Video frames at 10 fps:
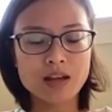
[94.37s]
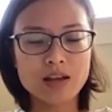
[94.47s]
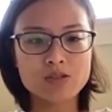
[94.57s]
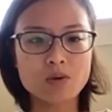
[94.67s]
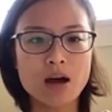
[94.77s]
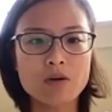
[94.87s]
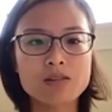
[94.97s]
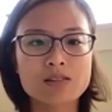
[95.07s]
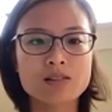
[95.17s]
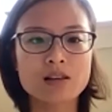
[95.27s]
So how
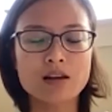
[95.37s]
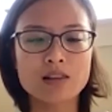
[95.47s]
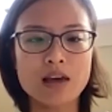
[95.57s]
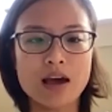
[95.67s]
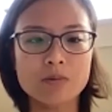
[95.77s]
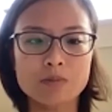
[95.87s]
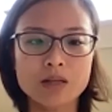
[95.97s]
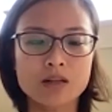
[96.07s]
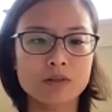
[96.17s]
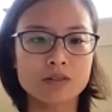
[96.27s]
is that
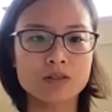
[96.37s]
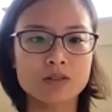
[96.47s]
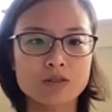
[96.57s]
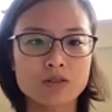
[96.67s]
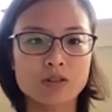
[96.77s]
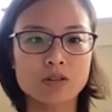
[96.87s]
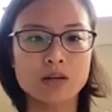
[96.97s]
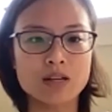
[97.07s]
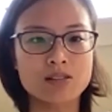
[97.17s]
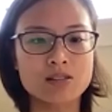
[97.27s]
applicable to,
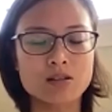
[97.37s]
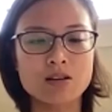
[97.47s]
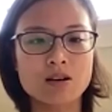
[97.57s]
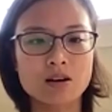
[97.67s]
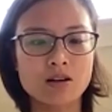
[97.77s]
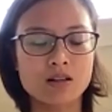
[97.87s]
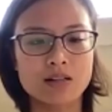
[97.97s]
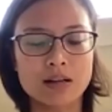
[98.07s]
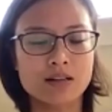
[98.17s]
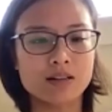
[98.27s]
us on a
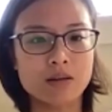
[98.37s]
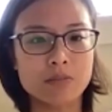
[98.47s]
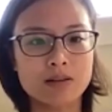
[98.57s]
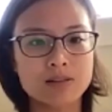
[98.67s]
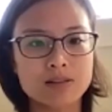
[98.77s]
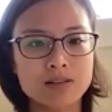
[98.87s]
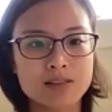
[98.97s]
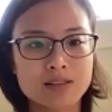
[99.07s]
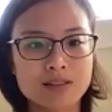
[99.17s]
day-to-day basis?